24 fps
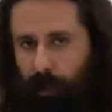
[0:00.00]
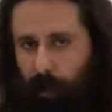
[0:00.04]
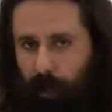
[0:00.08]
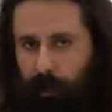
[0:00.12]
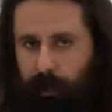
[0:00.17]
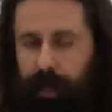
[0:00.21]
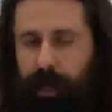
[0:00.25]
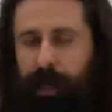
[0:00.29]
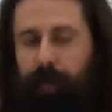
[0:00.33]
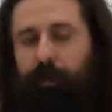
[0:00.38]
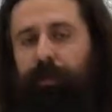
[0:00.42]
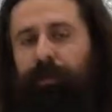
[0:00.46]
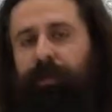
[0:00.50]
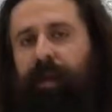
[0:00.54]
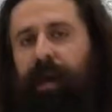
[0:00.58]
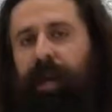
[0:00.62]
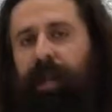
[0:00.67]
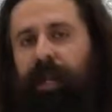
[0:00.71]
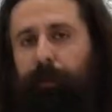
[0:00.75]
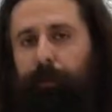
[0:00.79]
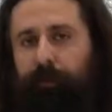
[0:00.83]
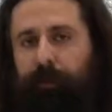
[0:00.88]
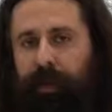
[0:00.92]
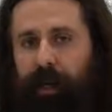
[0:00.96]
on either side
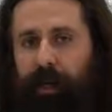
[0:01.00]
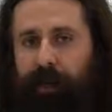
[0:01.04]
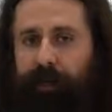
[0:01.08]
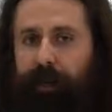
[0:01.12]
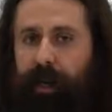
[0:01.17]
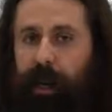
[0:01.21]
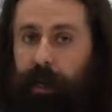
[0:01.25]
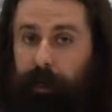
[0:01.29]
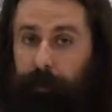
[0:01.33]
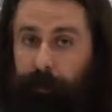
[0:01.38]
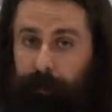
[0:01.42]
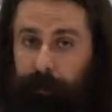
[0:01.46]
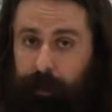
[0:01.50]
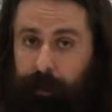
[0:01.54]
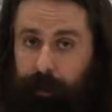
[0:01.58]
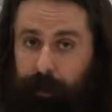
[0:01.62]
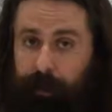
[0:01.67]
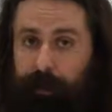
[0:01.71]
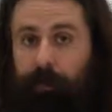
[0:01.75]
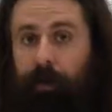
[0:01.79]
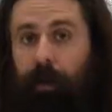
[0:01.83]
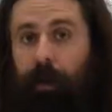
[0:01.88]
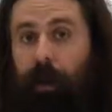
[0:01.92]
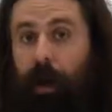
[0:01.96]
of the projectile of
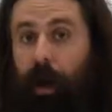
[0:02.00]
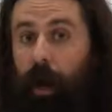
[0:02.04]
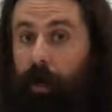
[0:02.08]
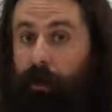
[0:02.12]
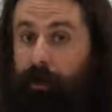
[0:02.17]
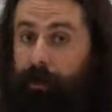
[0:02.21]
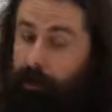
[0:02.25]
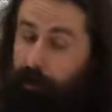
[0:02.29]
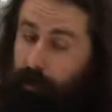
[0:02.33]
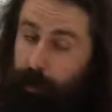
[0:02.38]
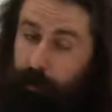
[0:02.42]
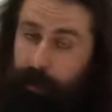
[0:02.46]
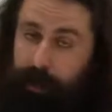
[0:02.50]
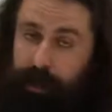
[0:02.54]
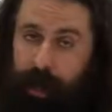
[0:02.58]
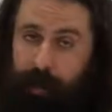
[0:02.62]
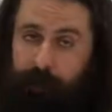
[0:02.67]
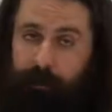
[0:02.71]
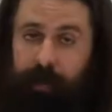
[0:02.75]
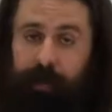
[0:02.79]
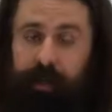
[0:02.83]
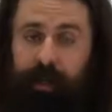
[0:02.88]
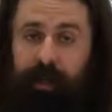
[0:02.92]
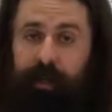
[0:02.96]
clearance, assuming
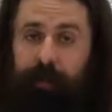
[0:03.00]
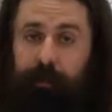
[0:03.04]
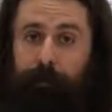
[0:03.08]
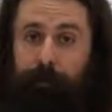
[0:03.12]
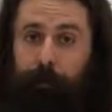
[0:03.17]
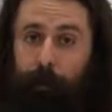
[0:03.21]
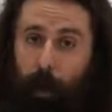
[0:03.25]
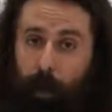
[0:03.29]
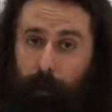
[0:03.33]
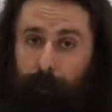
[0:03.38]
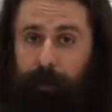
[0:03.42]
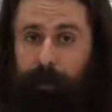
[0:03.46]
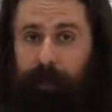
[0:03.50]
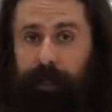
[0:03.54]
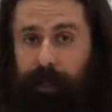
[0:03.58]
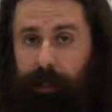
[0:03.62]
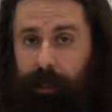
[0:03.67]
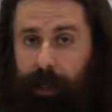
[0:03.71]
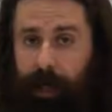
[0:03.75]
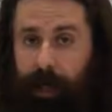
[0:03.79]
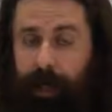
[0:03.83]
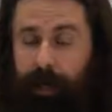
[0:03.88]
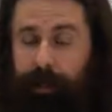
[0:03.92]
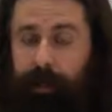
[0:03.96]
everything's perfectly
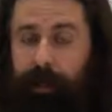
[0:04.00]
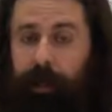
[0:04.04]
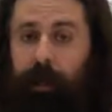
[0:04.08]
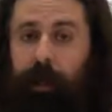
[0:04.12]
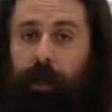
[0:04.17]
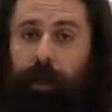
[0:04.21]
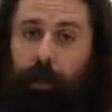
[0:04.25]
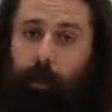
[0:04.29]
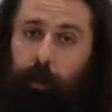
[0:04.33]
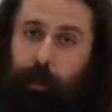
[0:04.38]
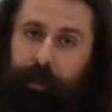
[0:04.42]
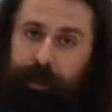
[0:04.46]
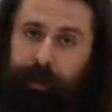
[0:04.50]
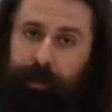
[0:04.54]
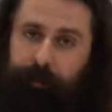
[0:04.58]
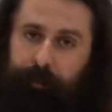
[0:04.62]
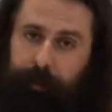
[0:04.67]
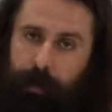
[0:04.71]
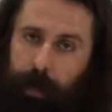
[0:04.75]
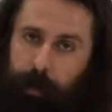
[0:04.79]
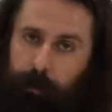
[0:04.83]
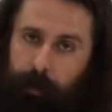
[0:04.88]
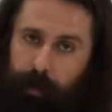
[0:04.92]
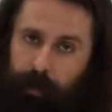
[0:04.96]
aligned, which is
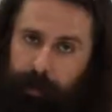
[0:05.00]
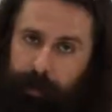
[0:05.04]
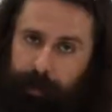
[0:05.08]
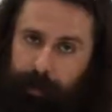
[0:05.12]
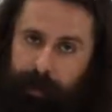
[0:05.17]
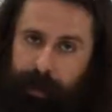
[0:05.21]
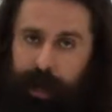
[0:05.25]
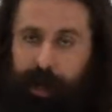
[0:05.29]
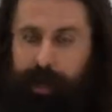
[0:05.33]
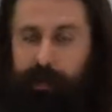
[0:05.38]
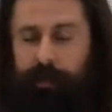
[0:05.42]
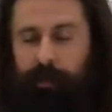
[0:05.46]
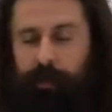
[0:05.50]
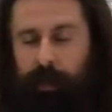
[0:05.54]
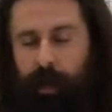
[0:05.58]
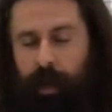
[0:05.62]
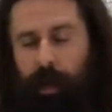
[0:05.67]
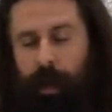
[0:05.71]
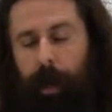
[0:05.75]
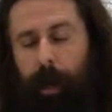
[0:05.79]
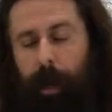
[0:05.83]
very rarely the case.